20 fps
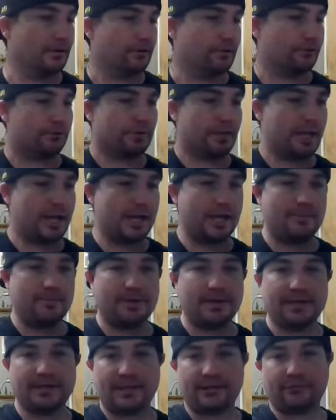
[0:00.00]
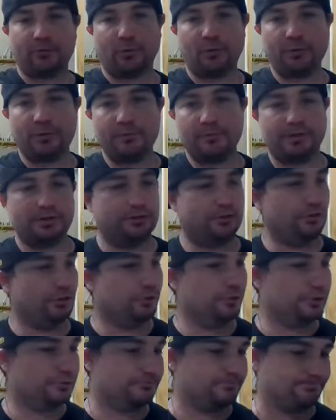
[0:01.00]
So yeah, man, that's what we've been
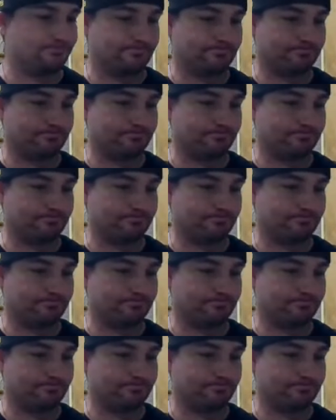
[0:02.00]
doing.